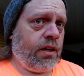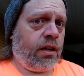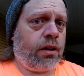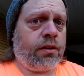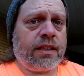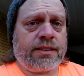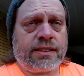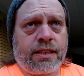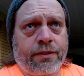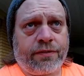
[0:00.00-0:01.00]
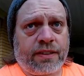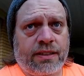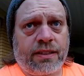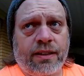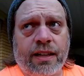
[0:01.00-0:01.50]
all that stuff. And
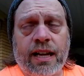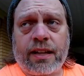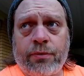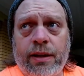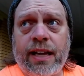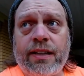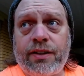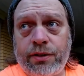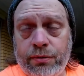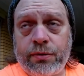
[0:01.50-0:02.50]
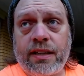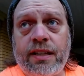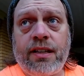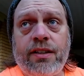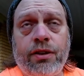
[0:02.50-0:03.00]
the guy that we had do the
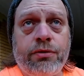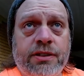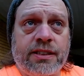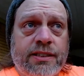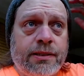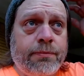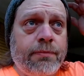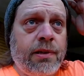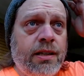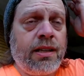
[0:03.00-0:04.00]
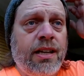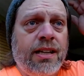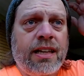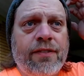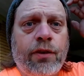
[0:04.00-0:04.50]
new system,
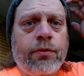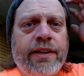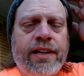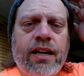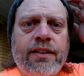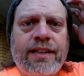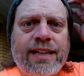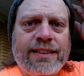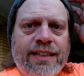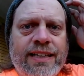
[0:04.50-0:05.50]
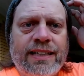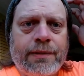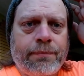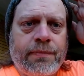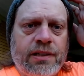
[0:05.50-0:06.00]
they've already contacted
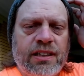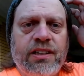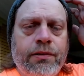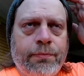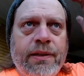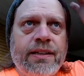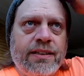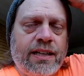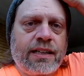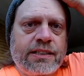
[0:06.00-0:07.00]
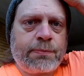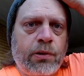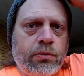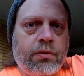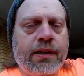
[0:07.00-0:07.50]
him a little bit and kind of
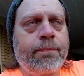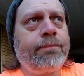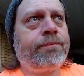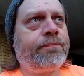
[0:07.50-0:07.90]
spoke with him.